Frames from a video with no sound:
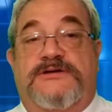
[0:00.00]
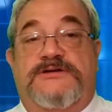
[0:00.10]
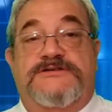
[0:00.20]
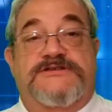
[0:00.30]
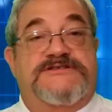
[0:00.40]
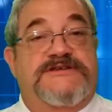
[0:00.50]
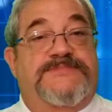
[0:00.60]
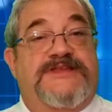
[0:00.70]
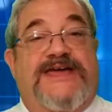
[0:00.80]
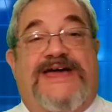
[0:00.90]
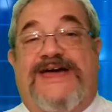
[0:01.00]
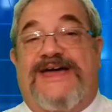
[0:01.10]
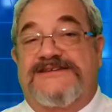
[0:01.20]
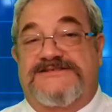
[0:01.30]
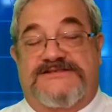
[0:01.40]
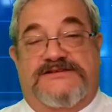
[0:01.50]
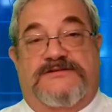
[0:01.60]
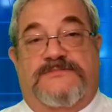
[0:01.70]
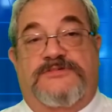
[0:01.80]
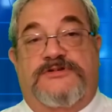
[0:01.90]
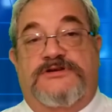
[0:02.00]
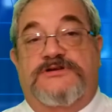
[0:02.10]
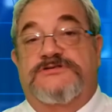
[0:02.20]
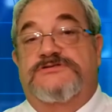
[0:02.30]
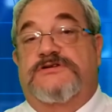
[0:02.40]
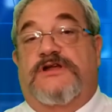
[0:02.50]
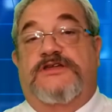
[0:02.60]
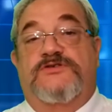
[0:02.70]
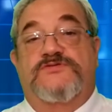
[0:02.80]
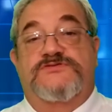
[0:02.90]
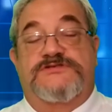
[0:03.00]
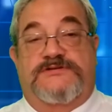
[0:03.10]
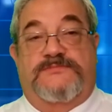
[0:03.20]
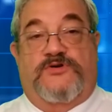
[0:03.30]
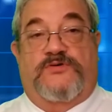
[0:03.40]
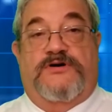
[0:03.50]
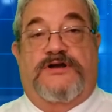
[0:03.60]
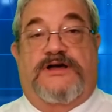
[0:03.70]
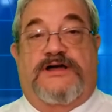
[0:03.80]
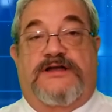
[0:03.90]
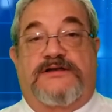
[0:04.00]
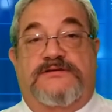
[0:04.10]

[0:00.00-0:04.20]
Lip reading: So simply ask them, should I use them or not?